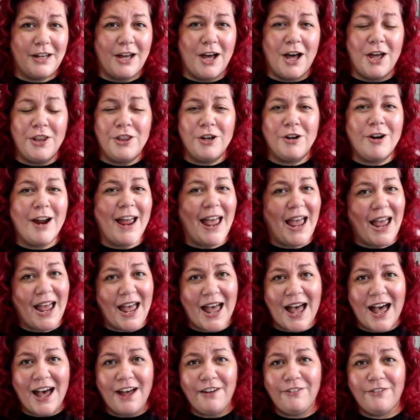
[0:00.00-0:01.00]
other
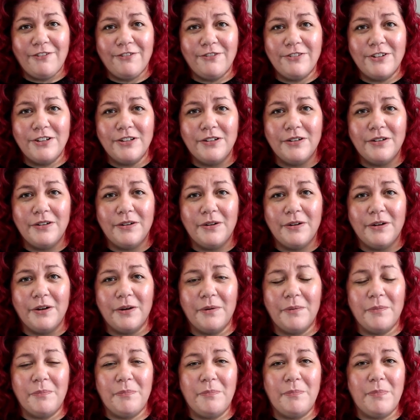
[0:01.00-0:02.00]
half,
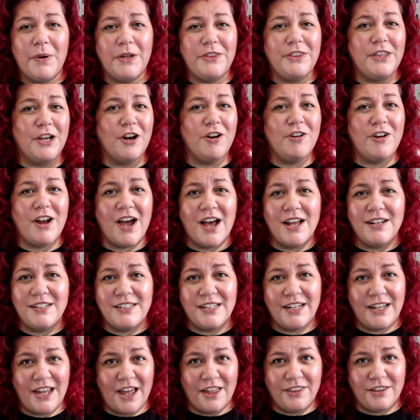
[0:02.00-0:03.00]
but they're not
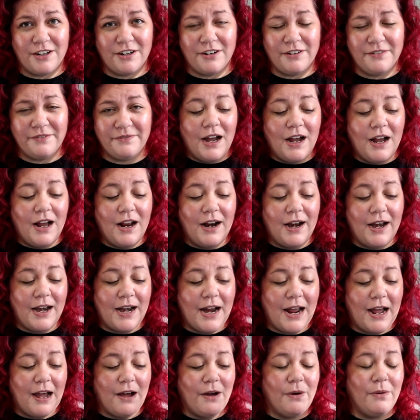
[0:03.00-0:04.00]
together.
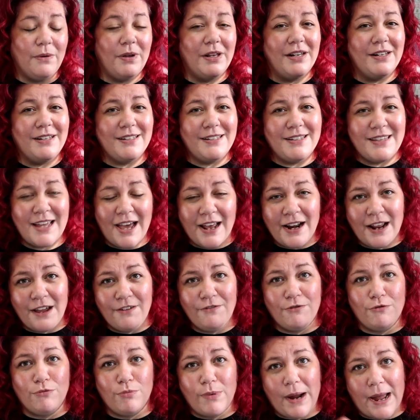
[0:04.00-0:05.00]
Now that
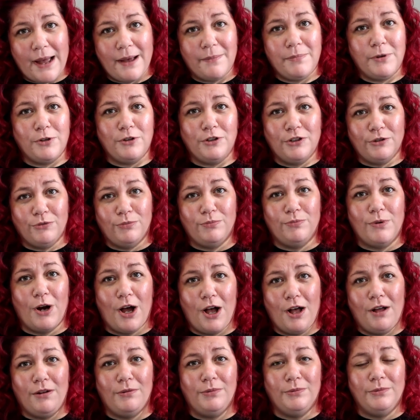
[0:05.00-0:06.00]
I've rabbled
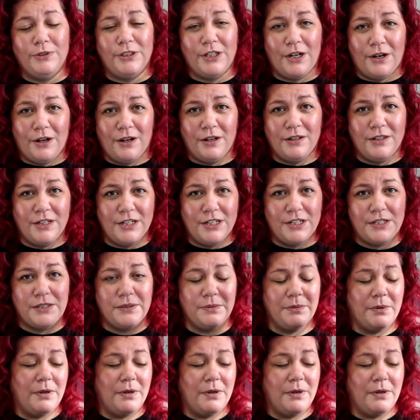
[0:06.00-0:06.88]
around on this